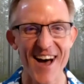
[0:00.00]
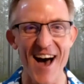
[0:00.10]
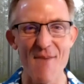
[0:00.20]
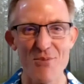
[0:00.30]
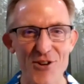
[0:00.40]

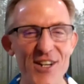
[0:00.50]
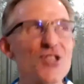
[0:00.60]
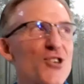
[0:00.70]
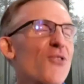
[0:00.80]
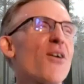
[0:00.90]
I'm pretty
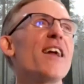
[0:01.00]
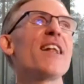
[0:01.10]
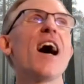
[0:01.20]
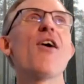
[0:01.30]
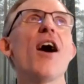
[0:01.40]
sure right
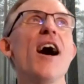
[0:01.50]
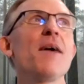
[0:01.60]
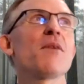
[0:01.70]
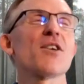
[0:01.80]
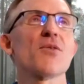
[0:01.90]
now I
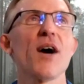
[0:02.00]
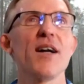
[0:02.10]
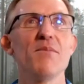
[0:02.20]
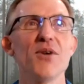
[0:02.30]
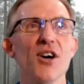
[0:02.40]
am going to write
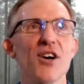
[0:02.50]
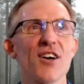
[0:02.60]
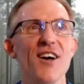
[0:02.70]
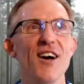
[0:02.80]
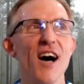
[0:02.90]
a book.
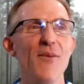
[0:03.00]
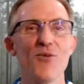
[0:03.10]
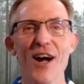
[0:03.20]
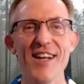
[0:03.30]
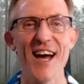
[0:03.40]
I'm
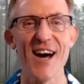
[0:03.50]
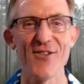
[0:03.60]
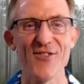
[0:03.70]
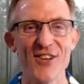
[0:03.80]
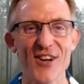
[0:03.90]
right now,